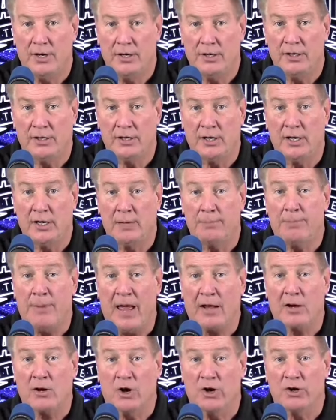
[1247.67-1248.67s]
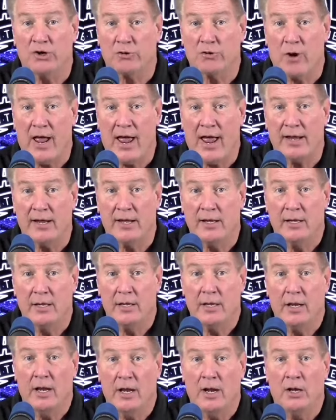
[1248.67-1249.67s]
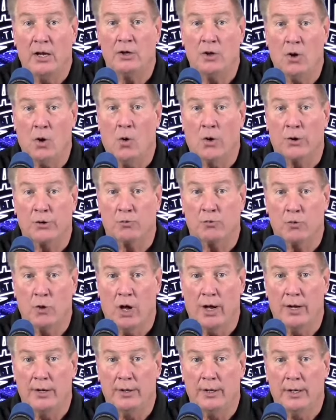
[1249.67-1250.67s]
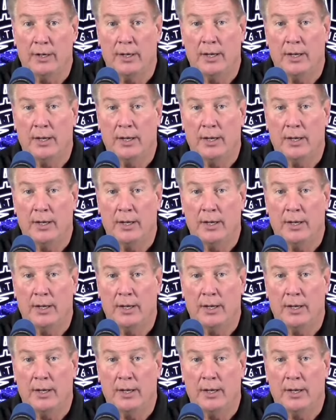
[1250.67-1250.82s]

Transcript: You can get back on track and go on a run.